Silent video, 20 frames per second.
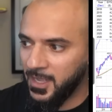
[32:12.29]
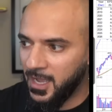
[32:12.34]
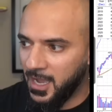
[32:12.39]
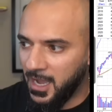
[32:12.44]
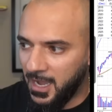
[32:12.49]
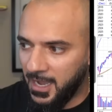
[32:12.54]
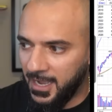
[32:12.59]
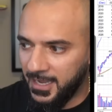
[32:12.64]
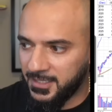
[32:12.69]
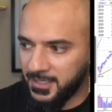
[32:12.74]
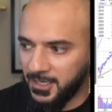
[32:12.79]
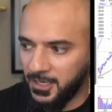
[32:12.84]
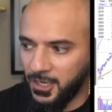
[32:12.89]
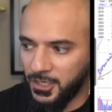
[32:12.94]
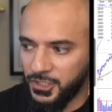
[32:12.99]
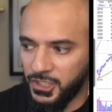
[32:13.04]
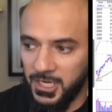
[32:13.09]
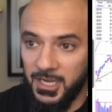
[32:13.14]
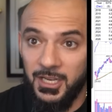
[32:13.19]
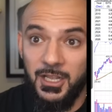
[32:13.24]

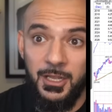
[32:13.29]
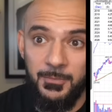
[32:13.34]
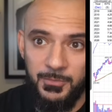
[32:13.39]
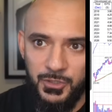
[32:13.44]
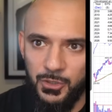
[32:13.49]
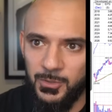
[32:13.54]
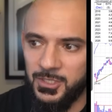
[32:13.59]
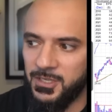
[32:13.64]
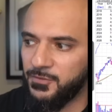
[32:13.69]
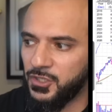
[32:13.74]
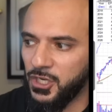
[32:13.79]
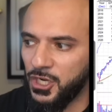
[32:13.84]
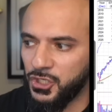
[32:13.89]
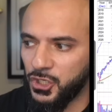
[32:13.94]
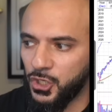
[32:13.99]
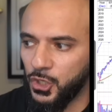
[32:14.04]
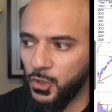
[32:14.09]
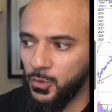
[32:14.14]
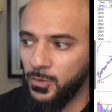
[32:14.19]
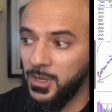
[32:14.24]
ISNRG, Intuitive
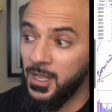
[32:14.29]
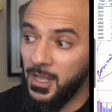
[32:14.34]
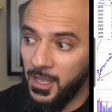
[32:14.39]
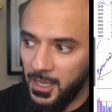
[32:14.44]
Surgical,